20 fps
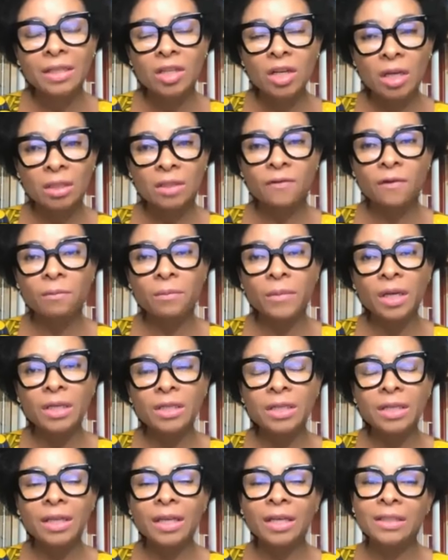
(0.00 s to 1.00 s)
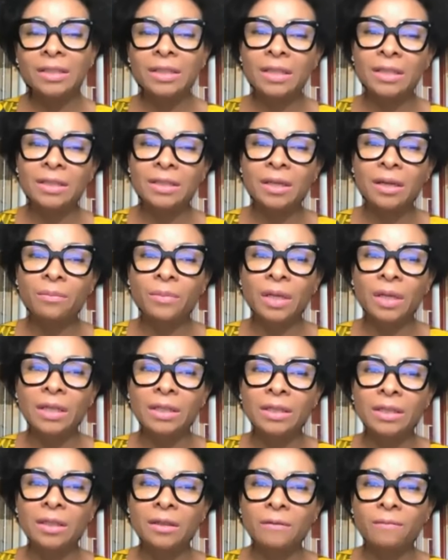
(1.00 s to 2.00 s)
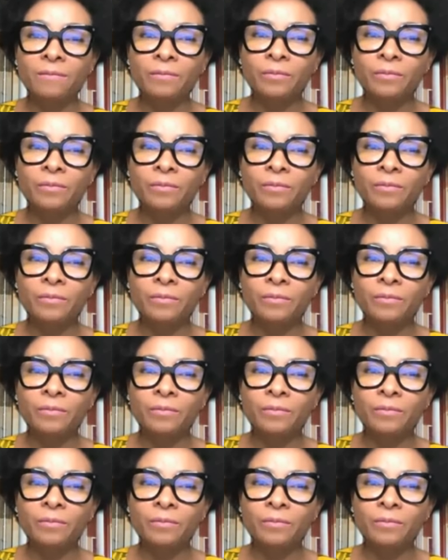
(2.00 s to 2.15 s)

transformation, and sustainability.